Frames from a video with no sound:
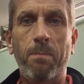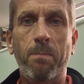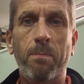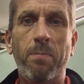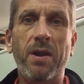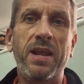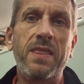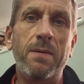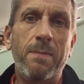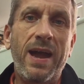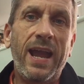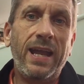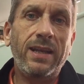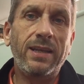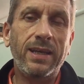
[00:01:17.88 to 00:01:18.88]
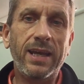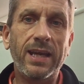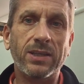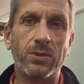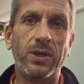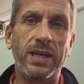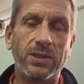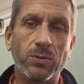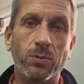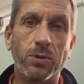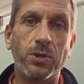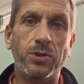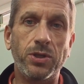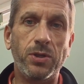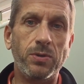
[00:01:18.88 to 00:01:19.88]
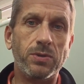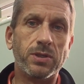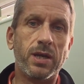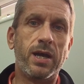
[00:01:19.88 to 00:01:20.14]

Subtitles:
But in the main, it's all good news.